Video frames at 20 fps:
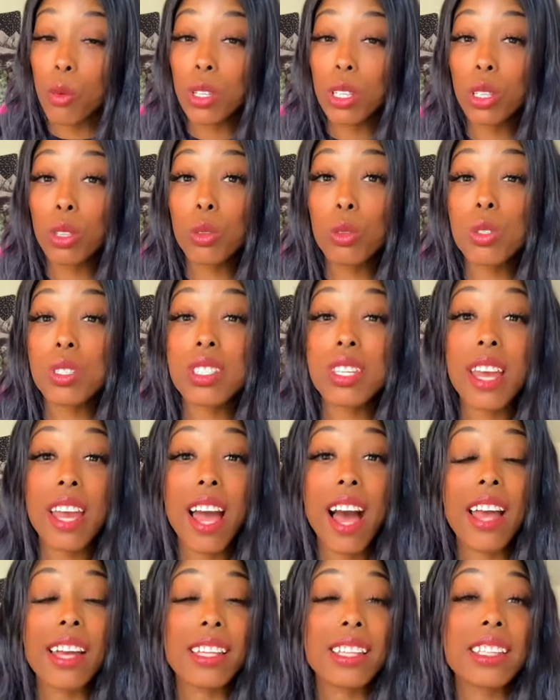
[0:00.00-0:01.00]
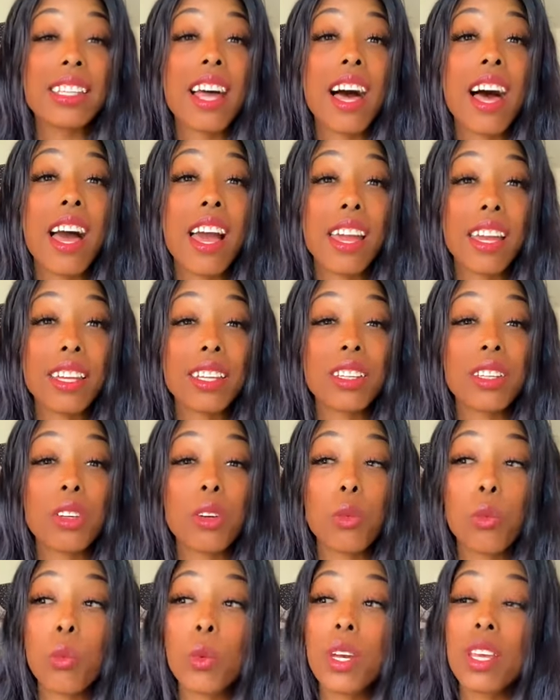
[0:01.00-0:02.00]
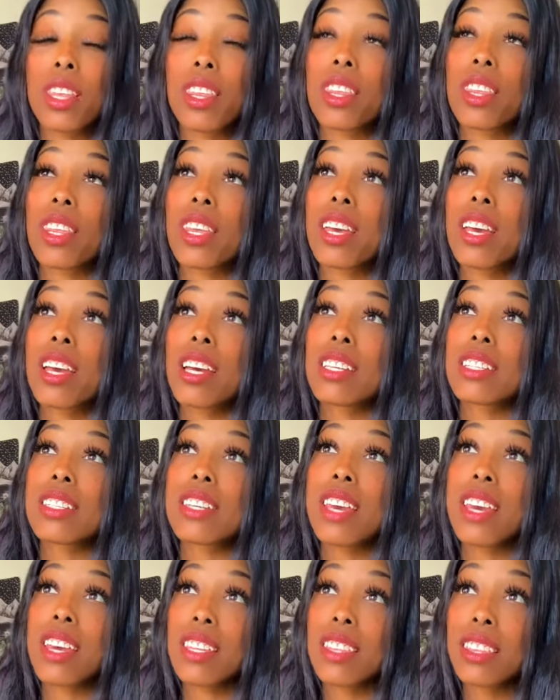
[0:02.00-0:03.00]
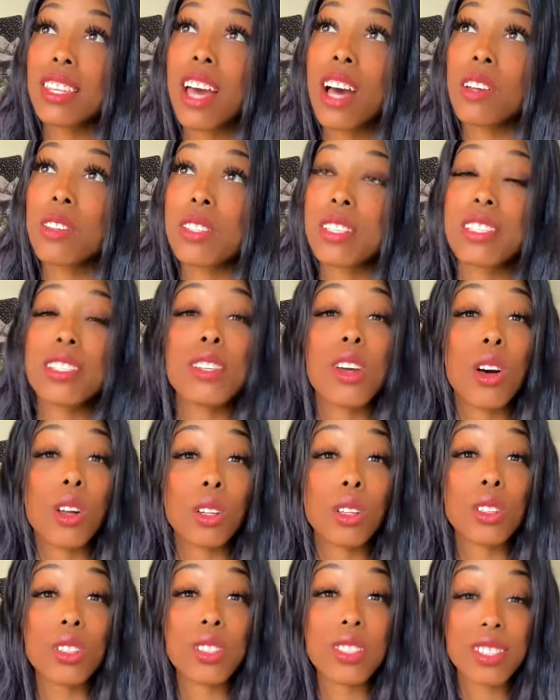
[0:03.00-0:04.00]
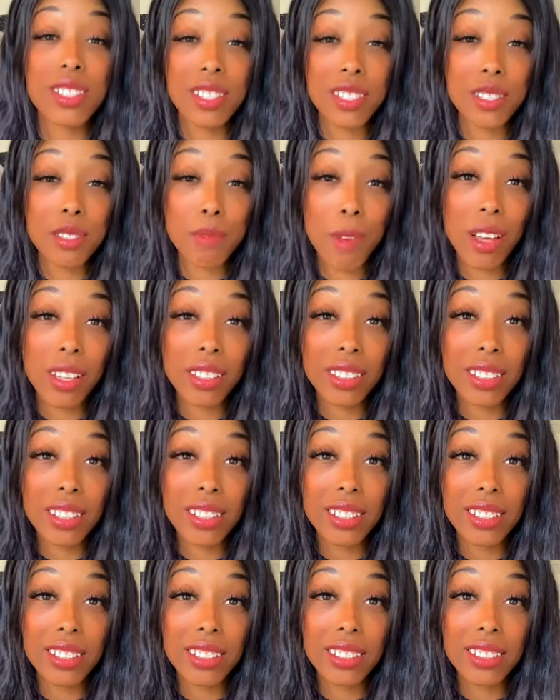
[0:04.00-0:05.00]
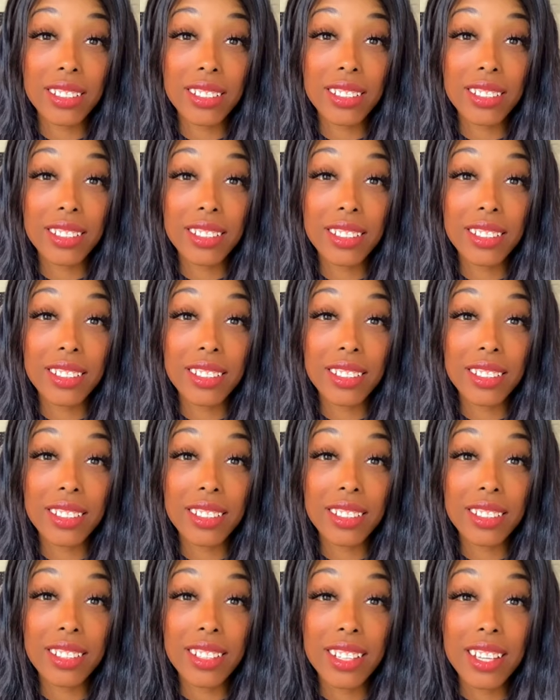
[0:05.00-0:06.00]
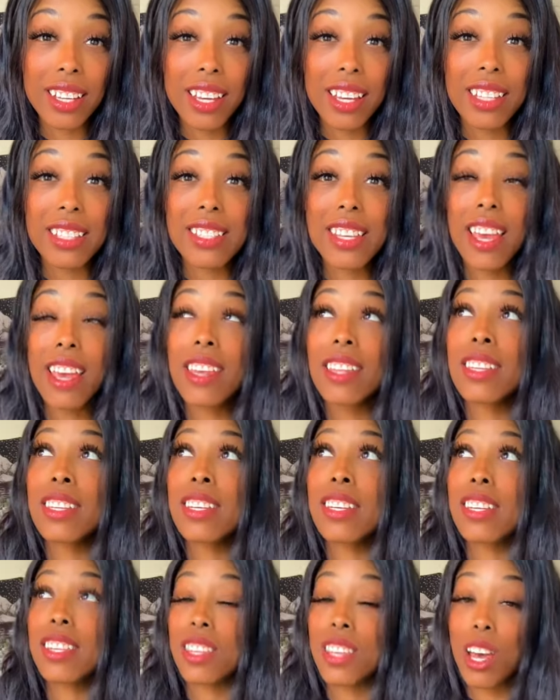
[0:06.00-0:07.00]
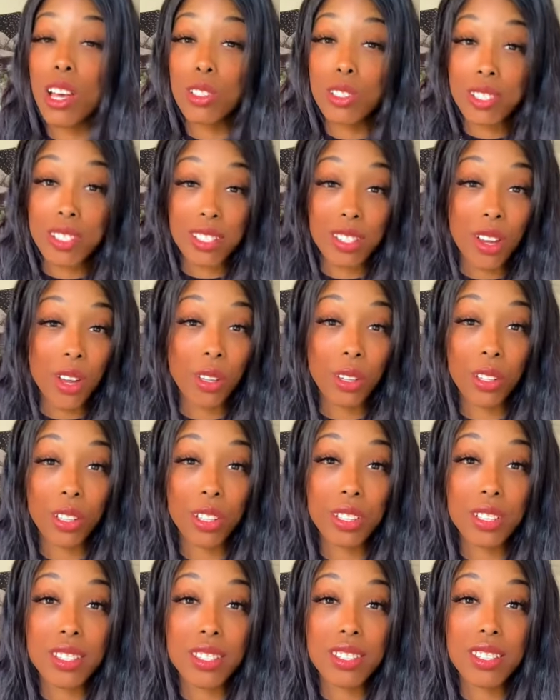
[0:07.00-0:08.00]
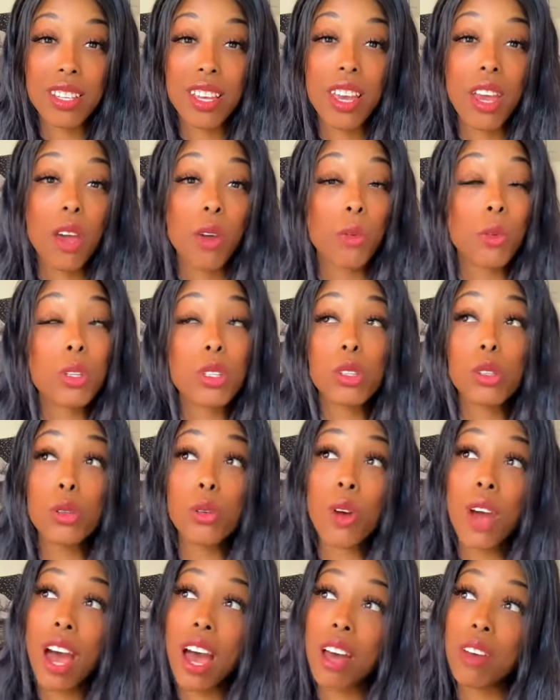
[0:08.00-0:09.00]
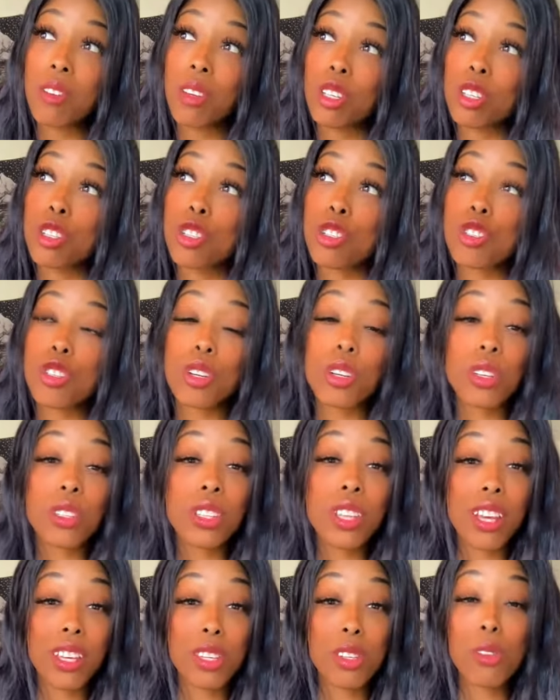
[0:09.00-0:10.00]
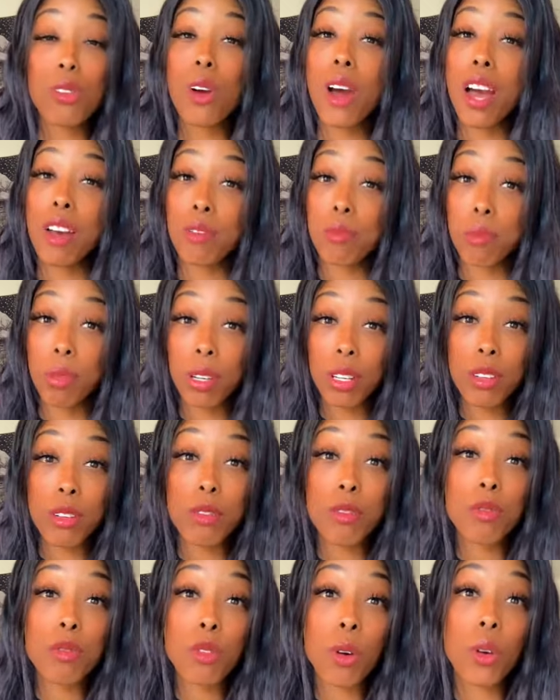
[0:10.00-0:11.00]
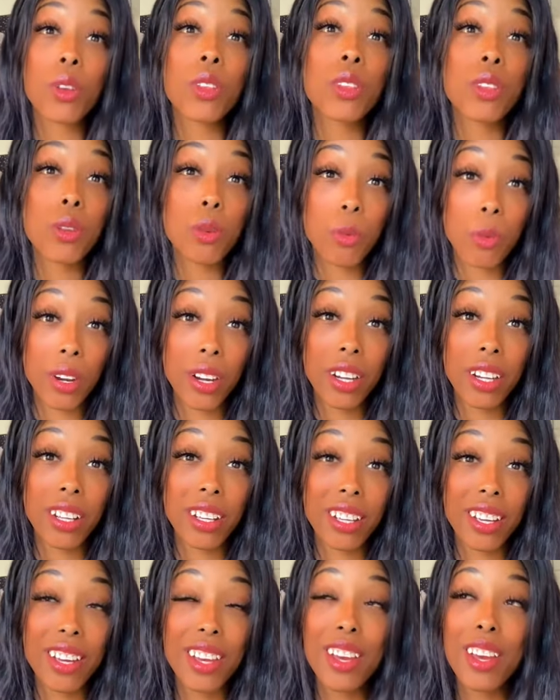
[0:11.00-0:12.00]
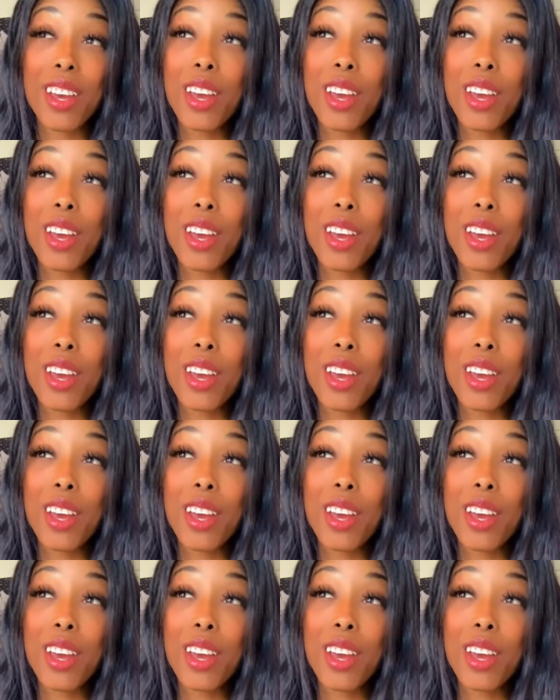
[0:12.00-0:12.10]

When you say, I align with $10,000 this month. $10,000. When you have assured that you have put forth the work,